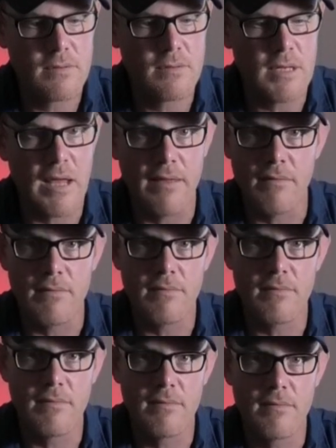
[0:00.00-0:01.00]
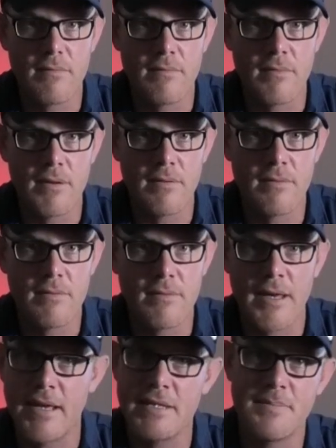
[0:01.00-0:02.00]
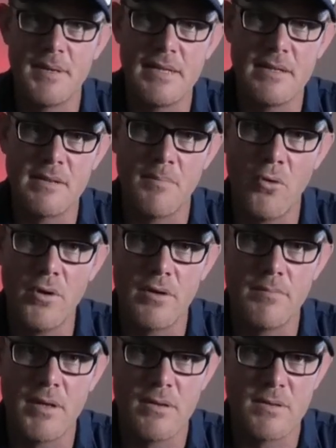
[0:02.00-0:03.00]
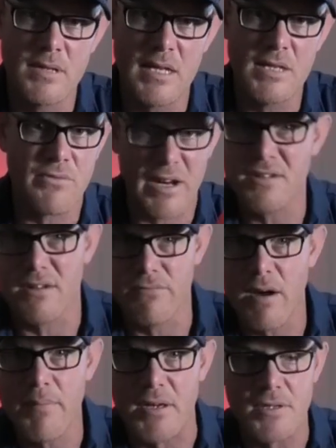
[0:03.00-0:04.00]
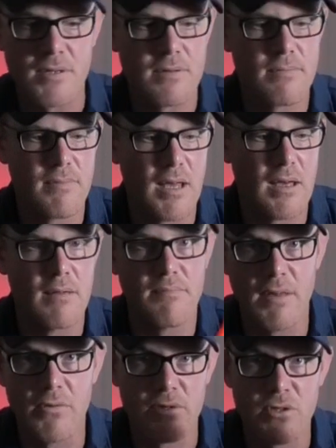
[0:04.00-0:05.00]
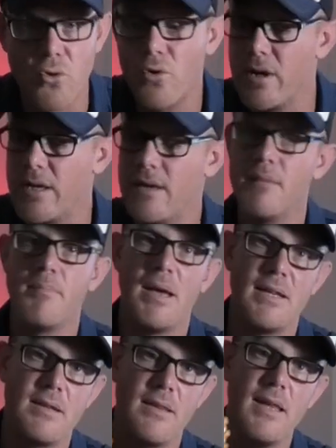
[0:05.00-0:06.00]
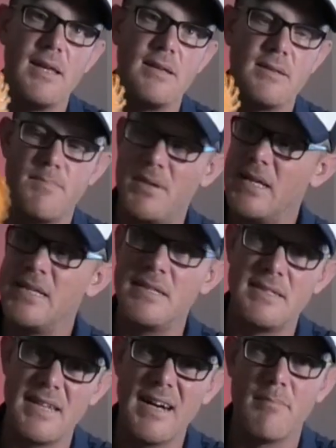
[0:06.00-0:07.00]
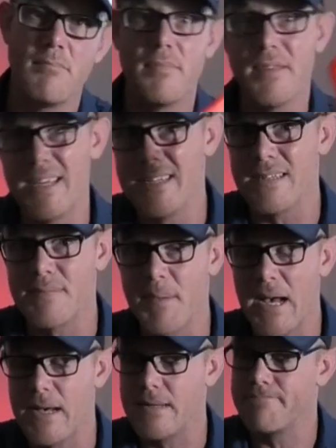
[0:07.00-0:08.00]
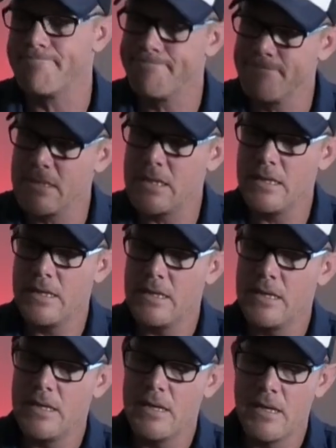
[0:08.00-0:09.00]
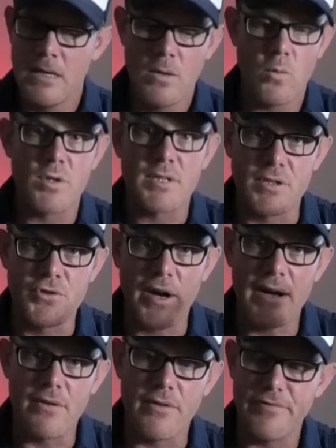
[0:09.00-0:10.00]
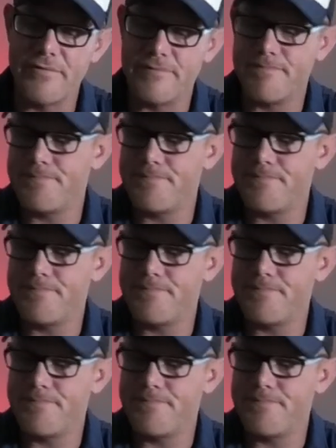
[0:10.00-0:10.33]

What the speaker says: Now, they get to be disappointed because these are actually rubbish. They're a toy compared to these, but these are dumb, these are smart. What's the trade-off?